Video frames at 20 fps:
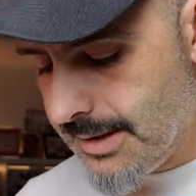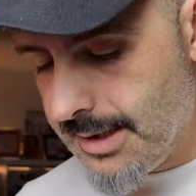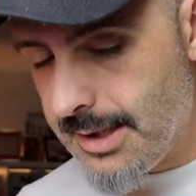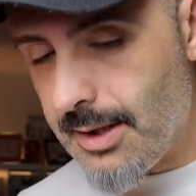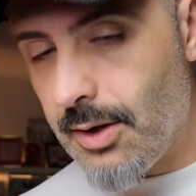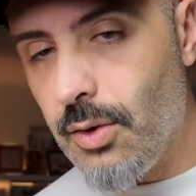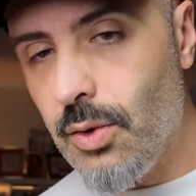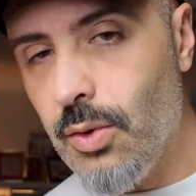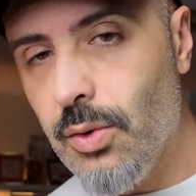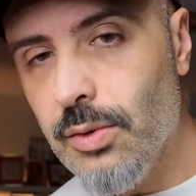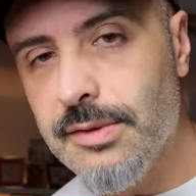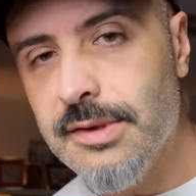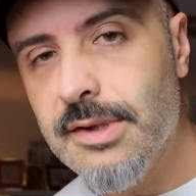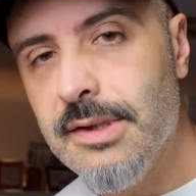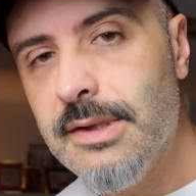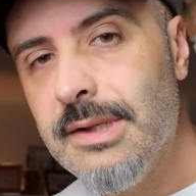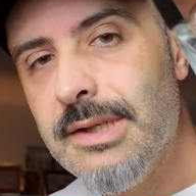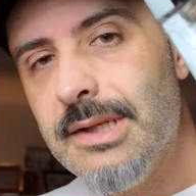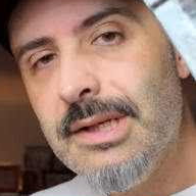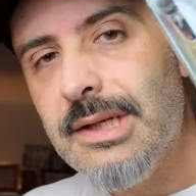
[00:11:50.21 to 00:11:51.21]
the old
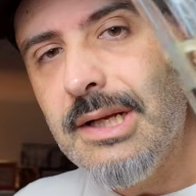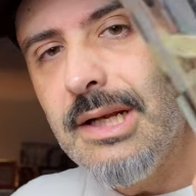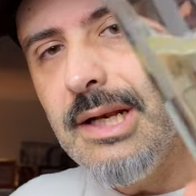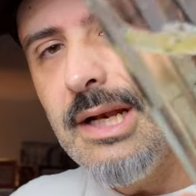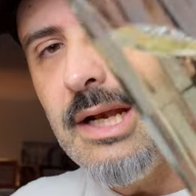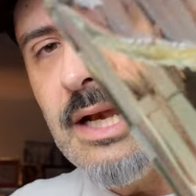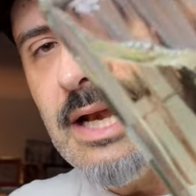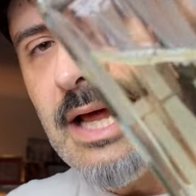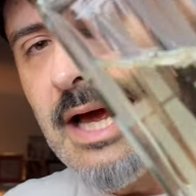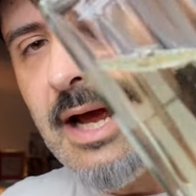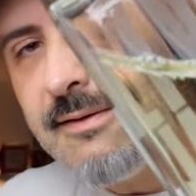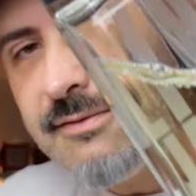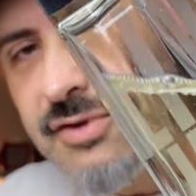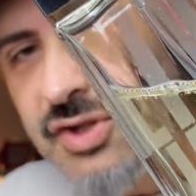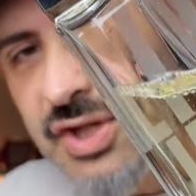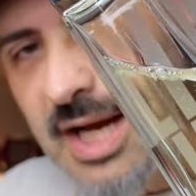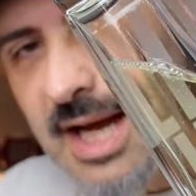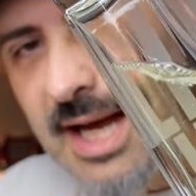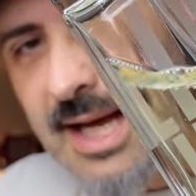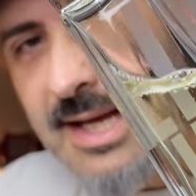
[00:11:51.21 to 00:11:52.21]
live
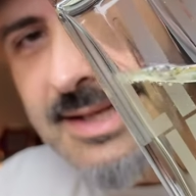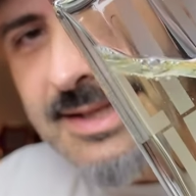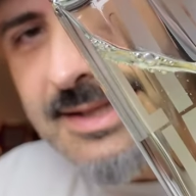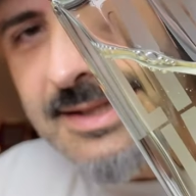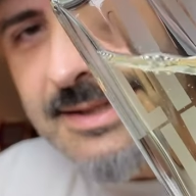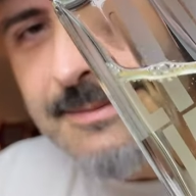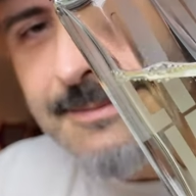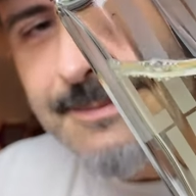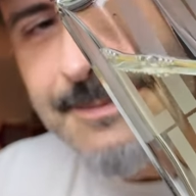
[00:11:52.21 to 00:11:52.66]
jazz,